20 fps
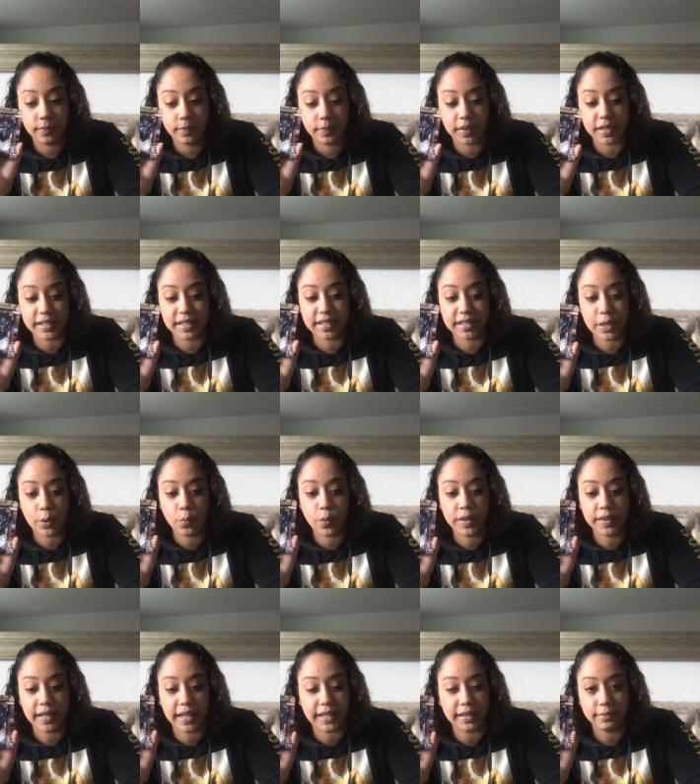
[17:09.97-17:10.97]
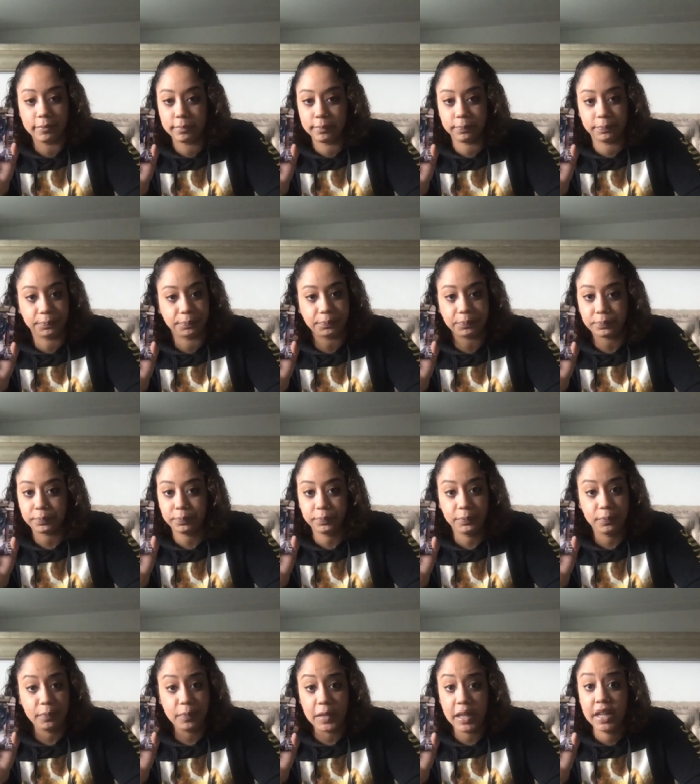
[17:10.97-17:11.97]
This is someone that
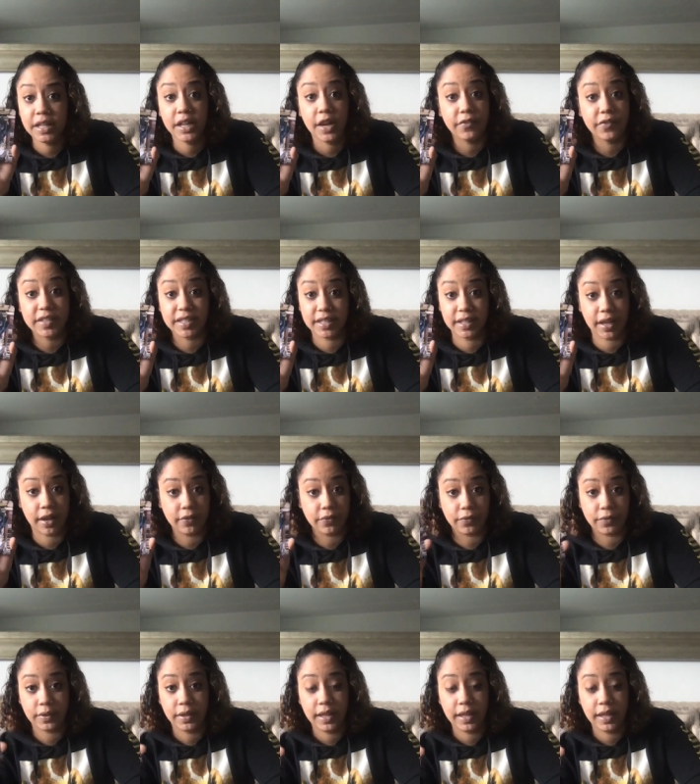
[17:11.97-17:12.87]
enough is enough.